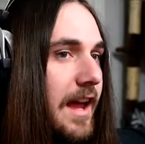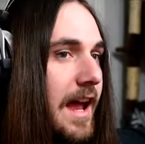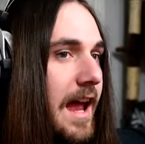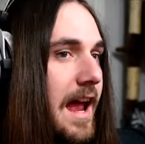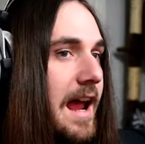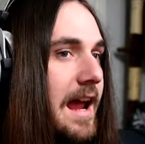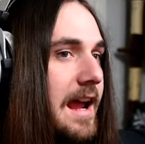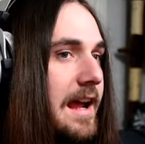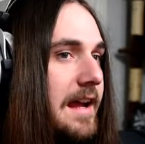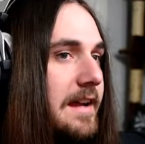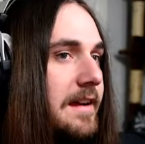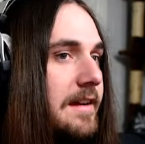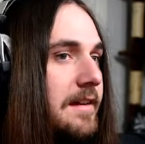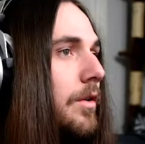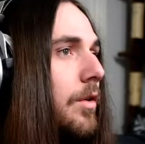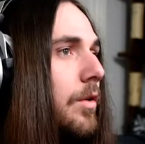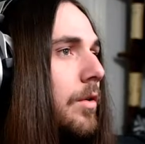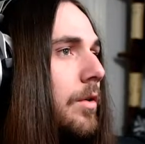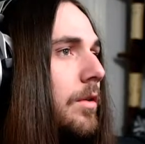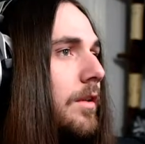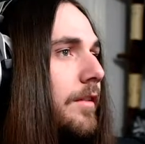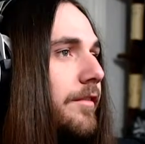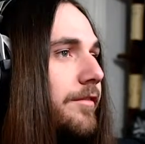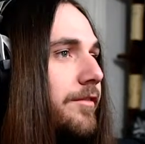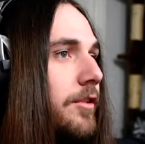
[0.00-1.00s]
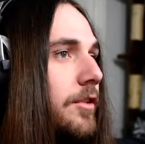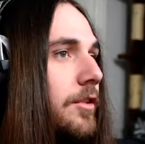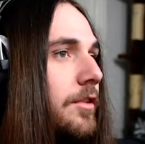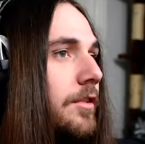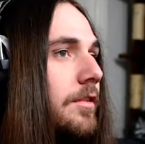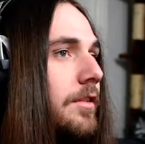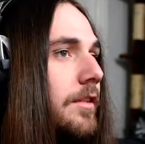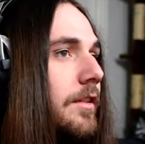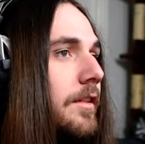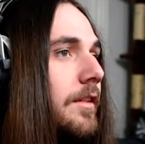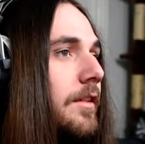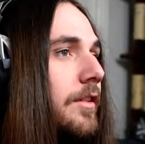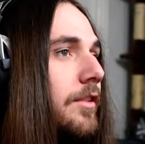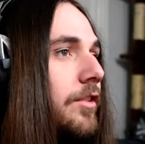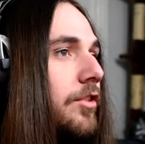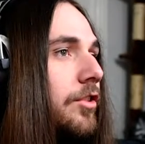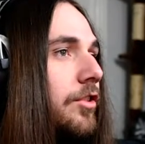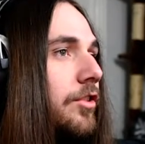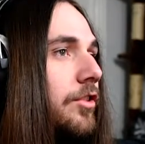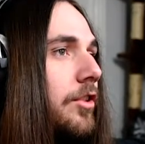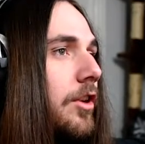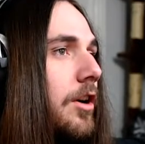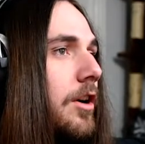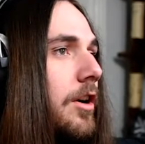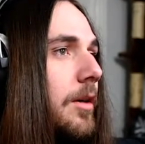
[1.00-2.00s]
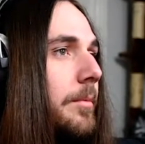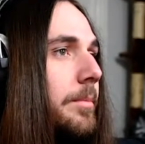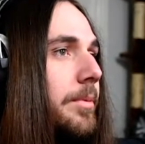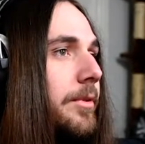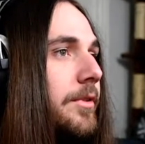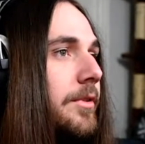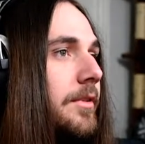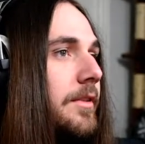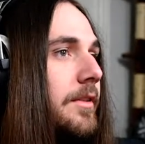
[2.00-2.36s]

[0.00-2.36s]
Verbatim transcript: Hey, all of you, stop.